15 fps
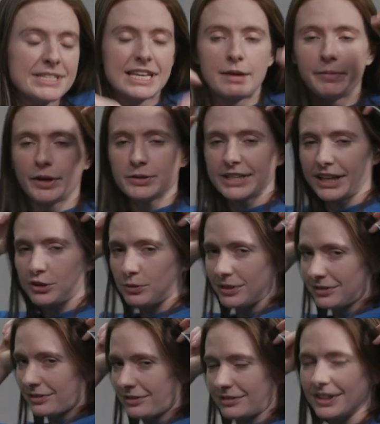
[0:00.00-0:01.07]
a
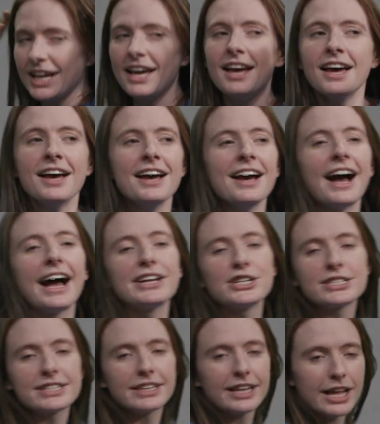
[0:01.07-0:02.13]
sapiosexual. I
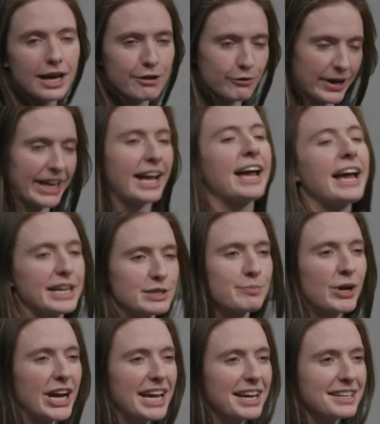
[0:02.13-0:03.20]
just love when a guy has
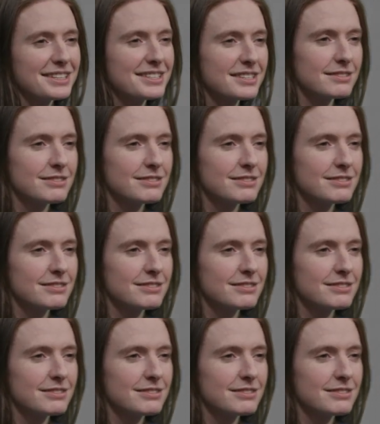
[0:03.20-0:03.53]
brains.